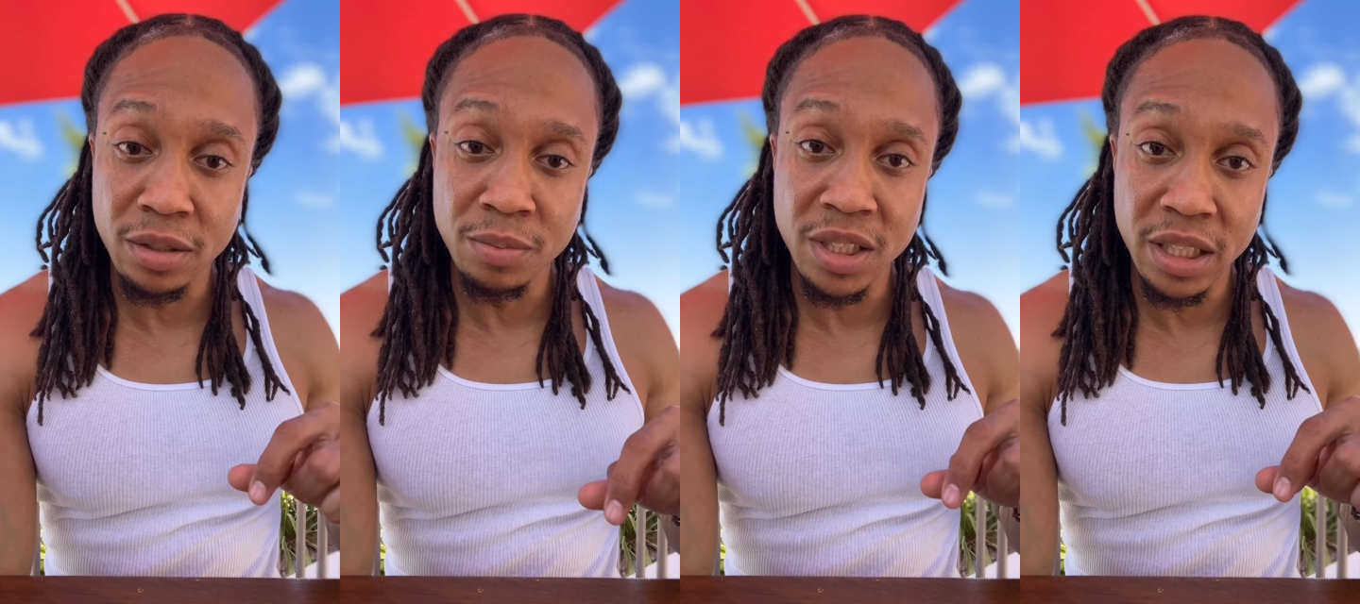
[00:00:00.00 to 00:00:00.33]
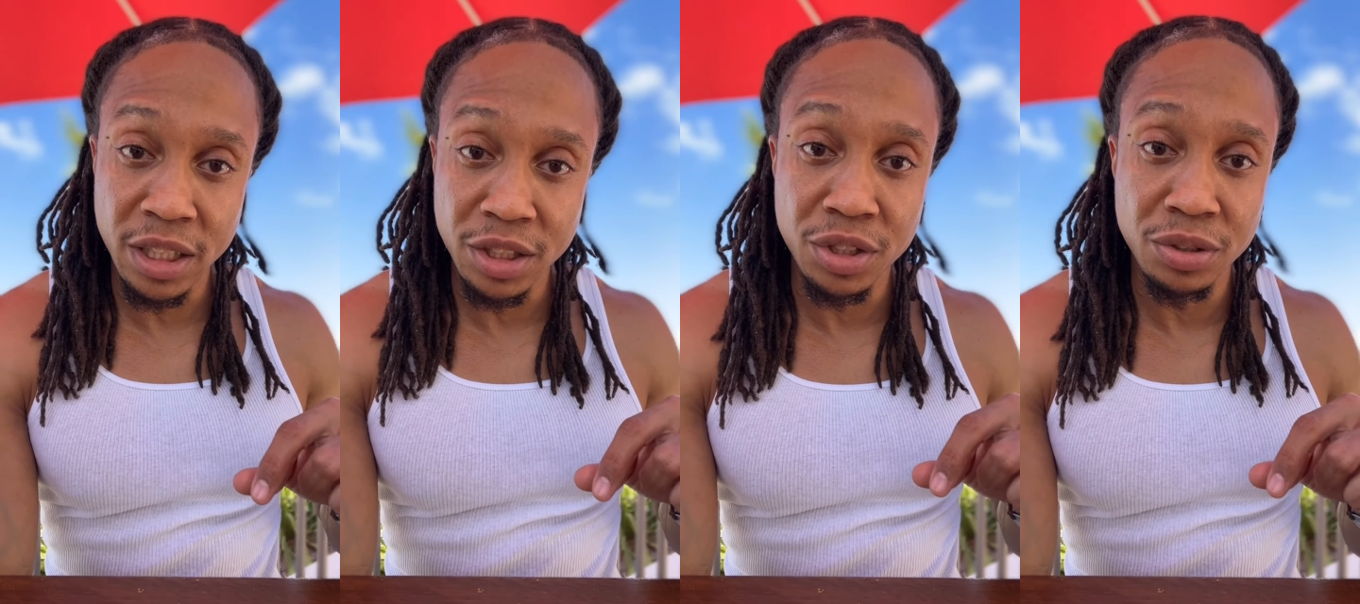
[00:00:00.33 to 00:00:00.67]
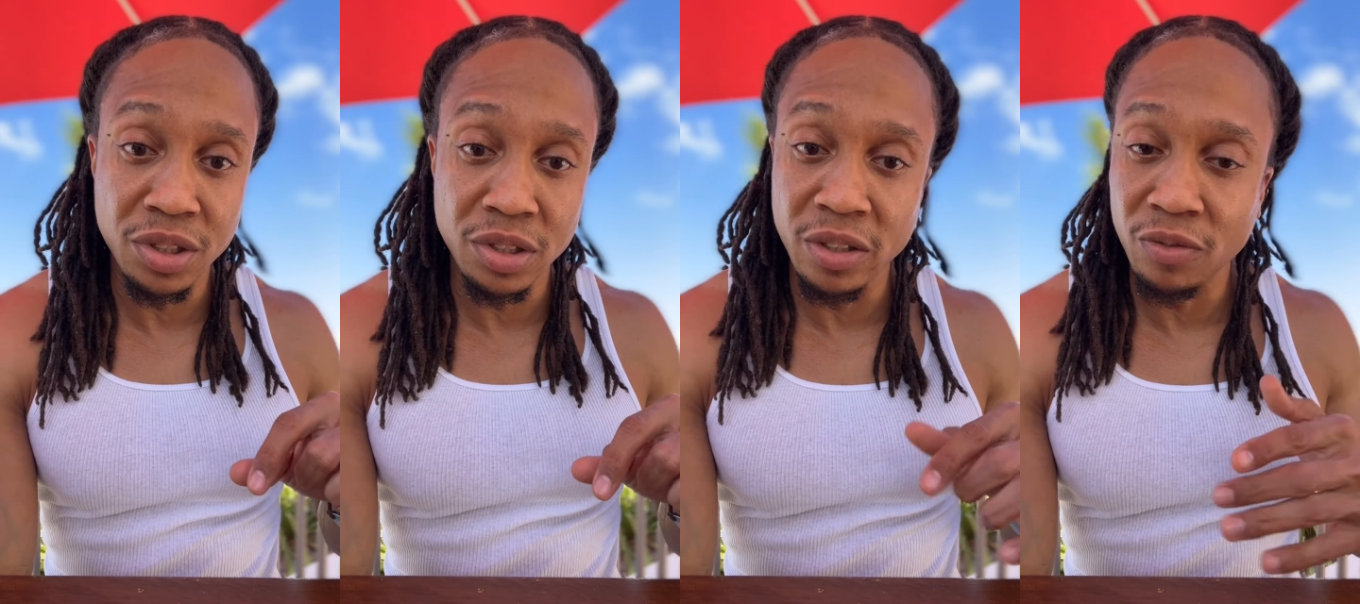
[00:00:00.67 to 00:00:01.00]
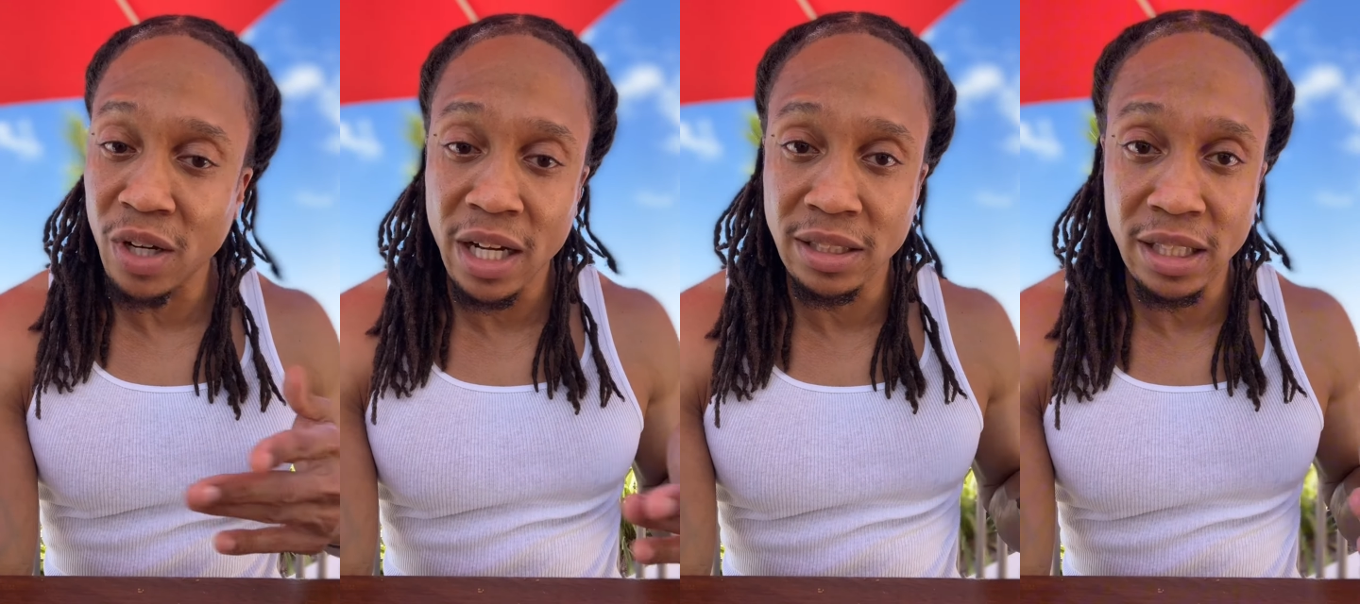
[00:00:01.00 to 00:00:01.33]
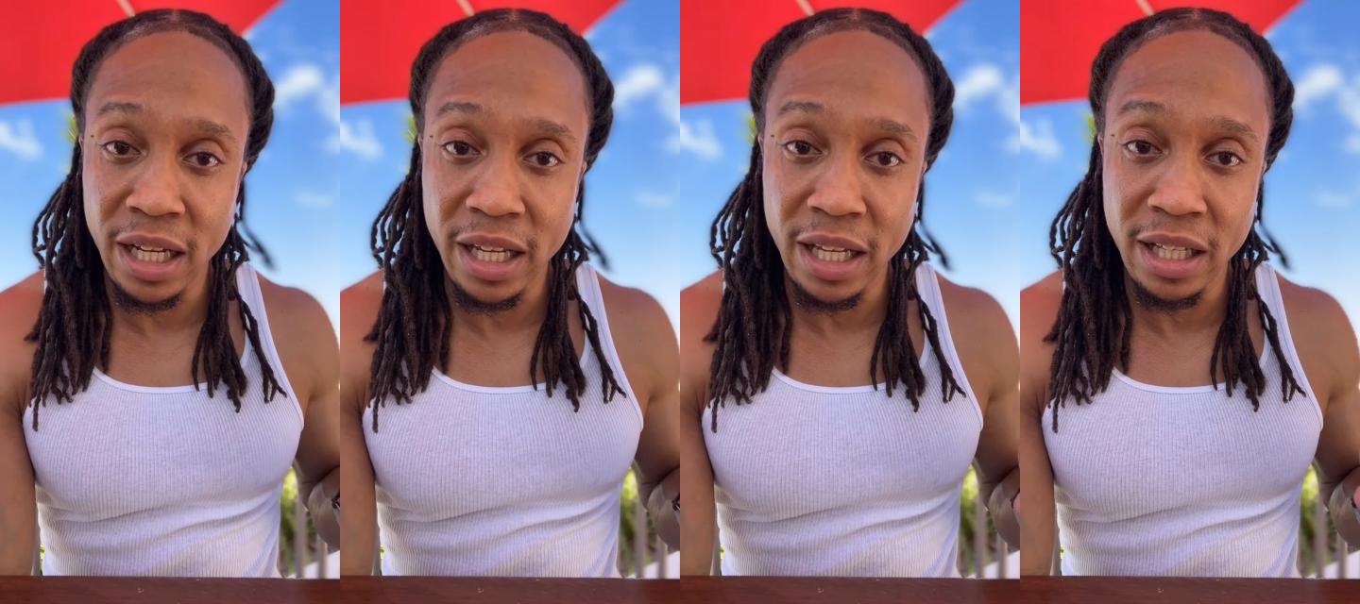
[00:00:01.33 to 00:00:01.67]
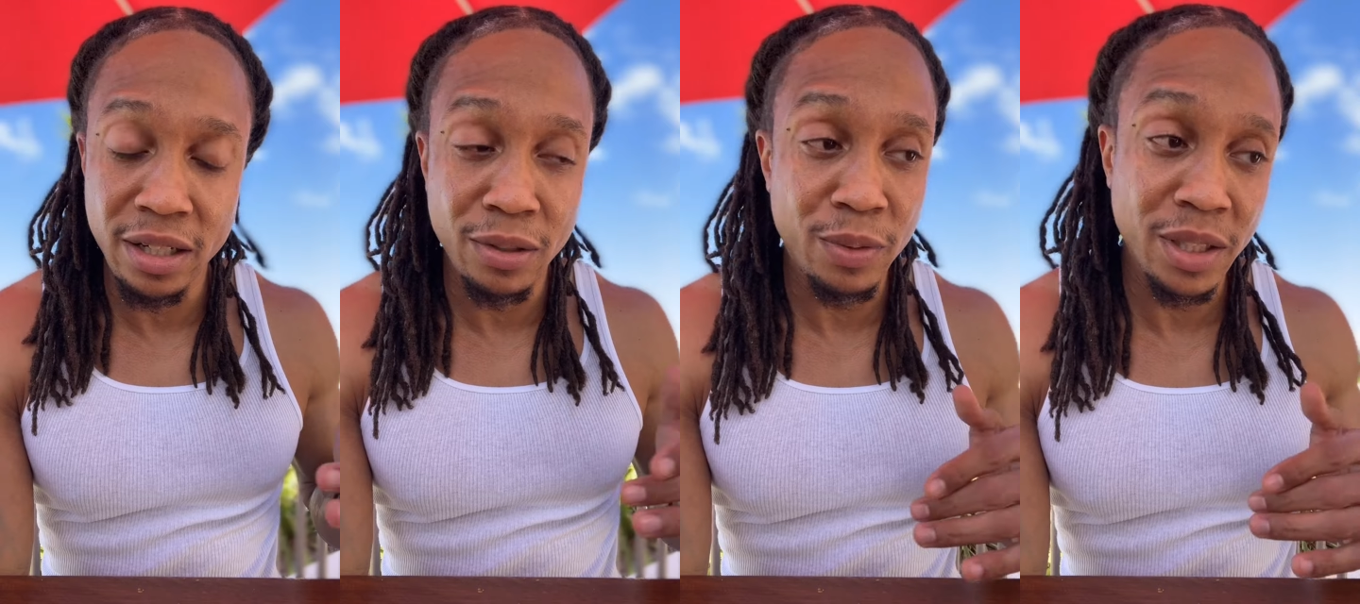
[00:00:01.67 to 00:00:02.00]
them skinny shoestring fries that I
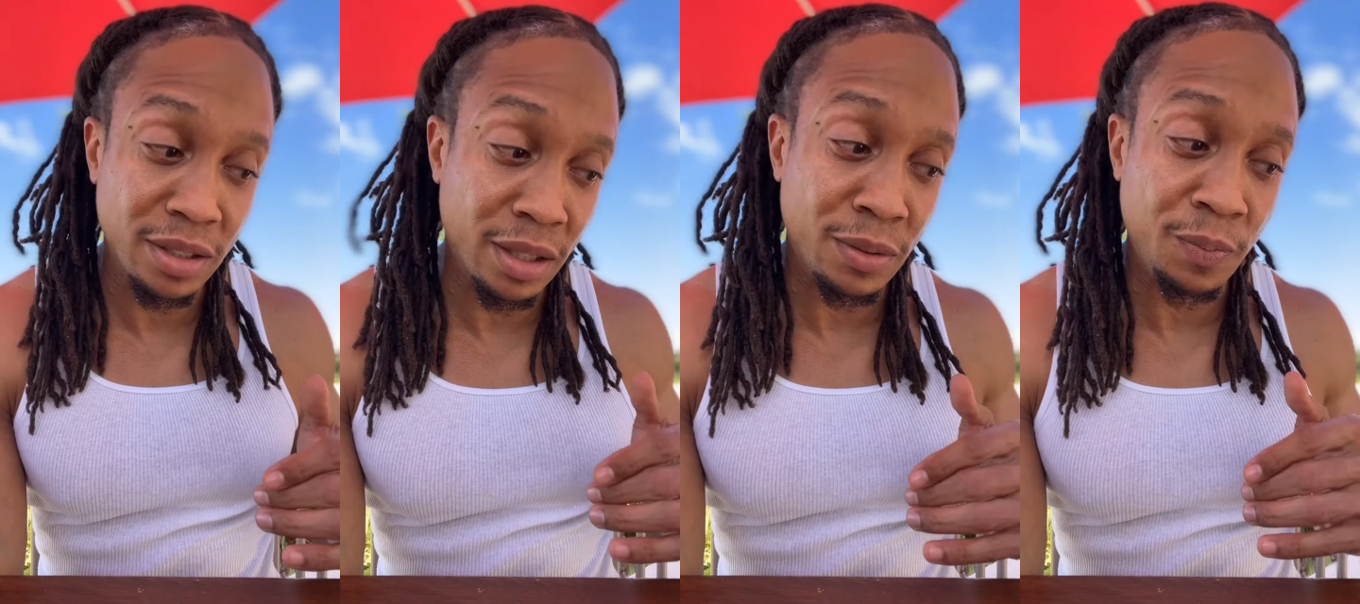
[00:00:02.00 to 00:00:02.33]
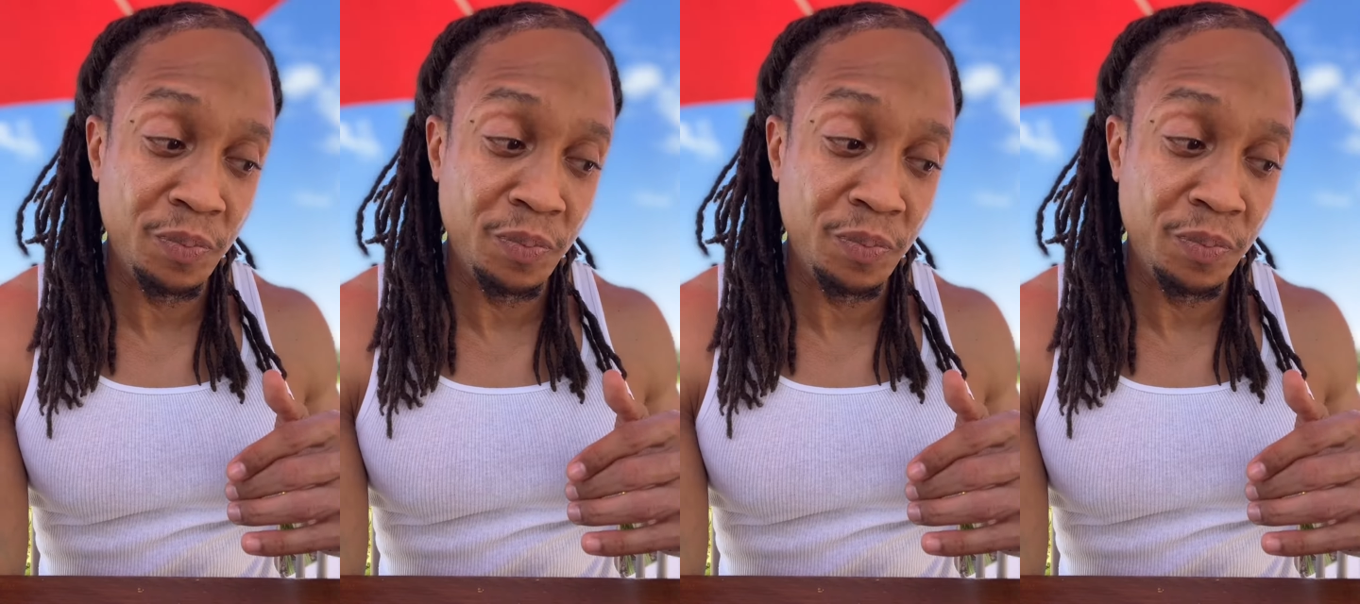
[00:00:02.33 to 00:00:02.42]
can't deal with. So